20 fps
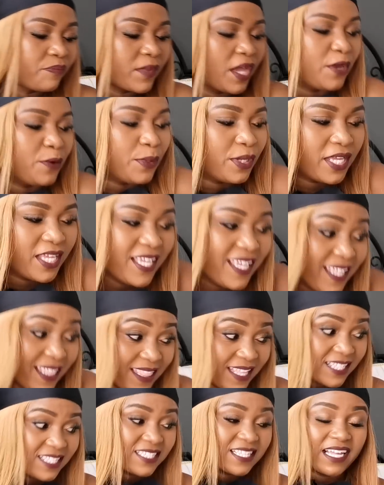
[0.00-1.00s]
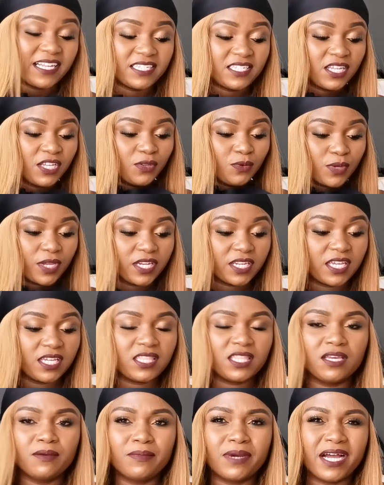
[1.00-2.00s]
Anyway, that's that. You can get
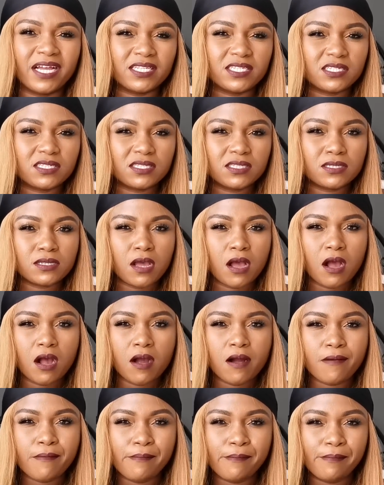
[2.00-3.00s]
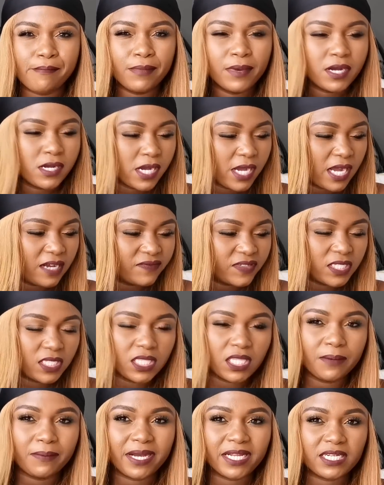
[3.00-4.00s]
them at I've seen
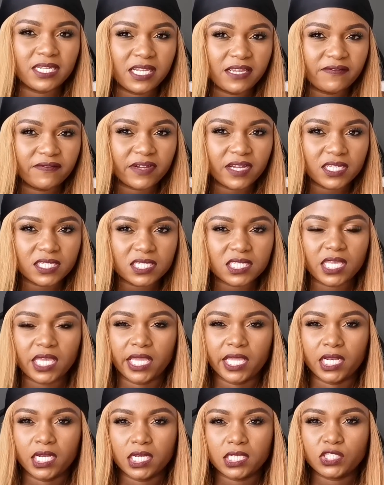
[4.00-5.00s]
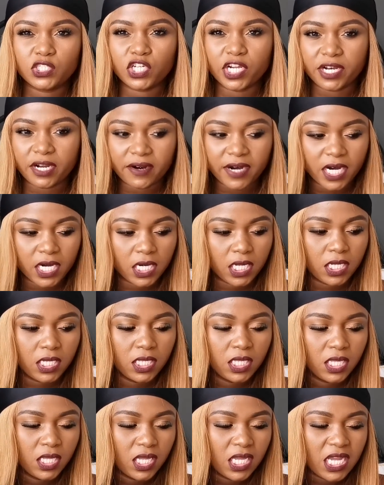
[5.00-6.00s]
them at Naivas and Chandarana.
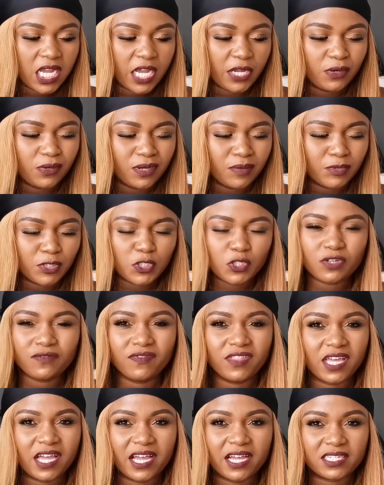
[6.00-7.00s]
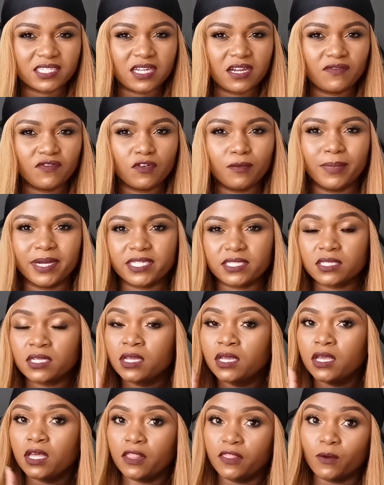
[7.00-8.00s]
I'm not sure if they're at Carrefour, but
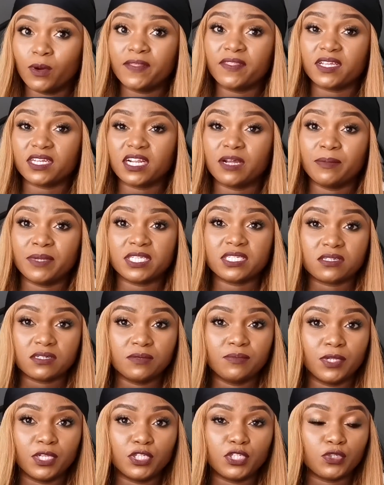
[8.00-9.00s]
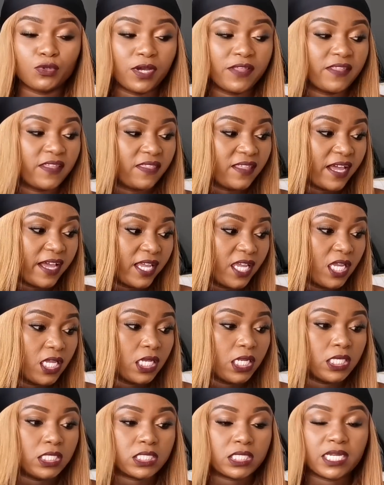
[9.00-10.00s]
the one that I'm extremely sure that they're
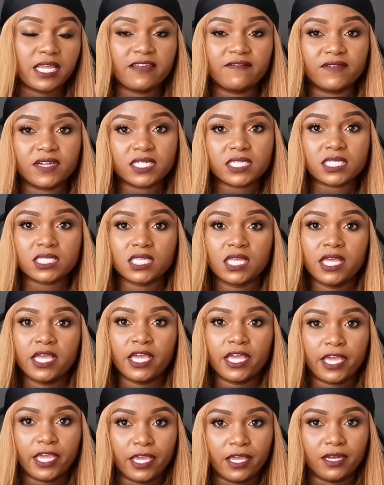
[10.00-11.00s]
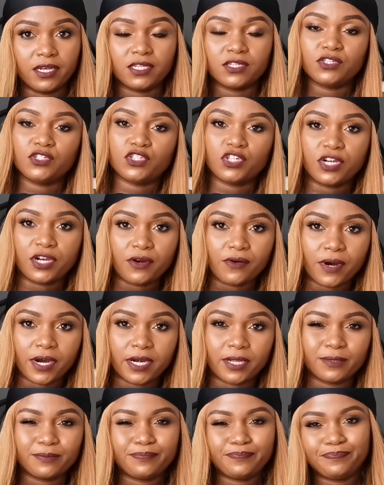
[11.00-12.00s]
in is Naivas and
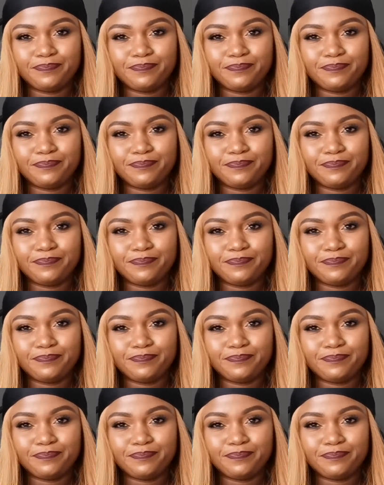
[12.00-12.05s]
Chandarana.